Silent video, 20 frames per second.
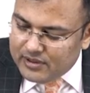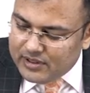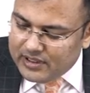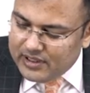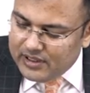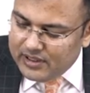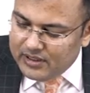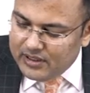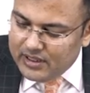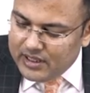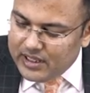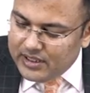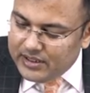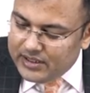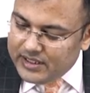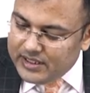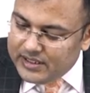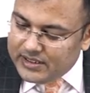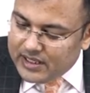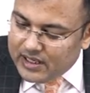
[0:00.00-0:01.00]
Clear?
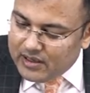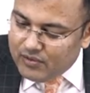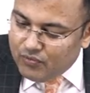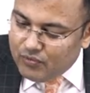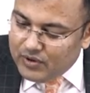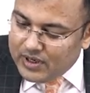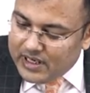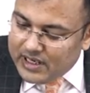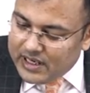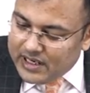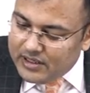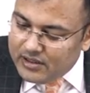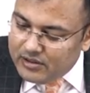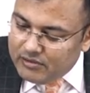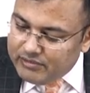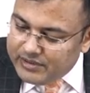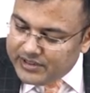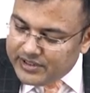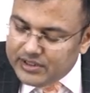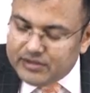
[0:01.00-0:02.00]
These are one-liner
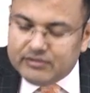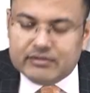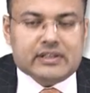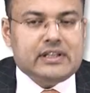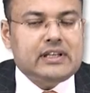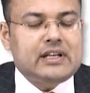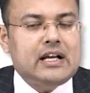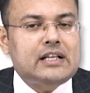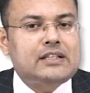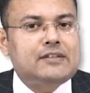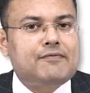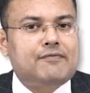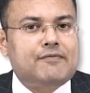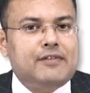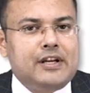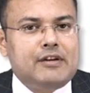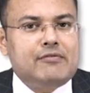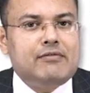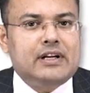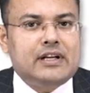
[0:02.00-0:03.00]
questions which are asked
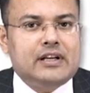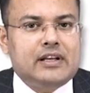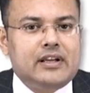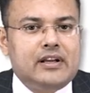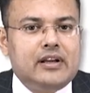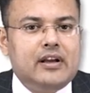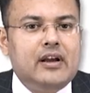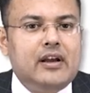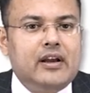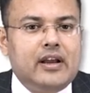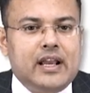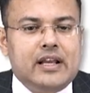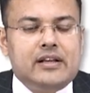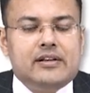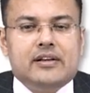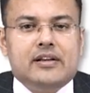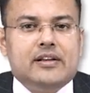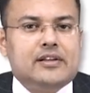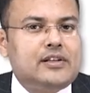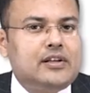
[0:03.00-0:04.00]
frequently in
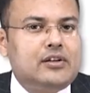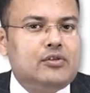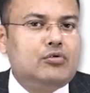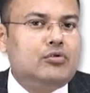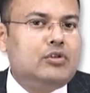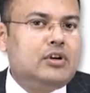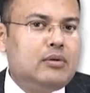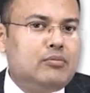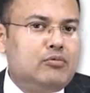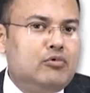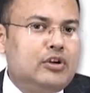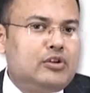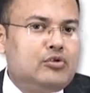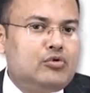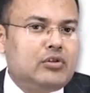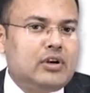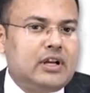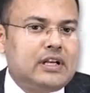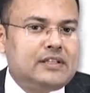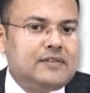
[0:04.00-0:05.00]
relation to
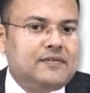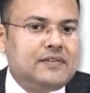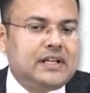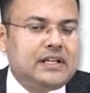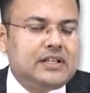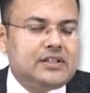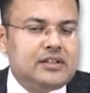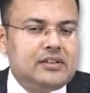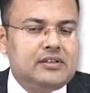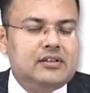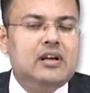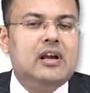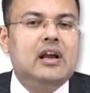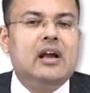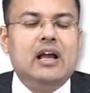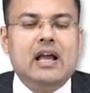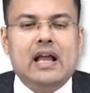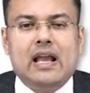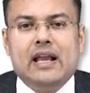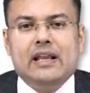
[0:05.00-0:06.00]
WHO classification
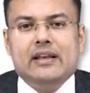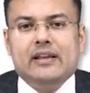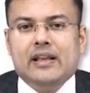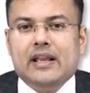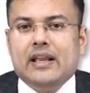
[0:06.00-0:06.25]
and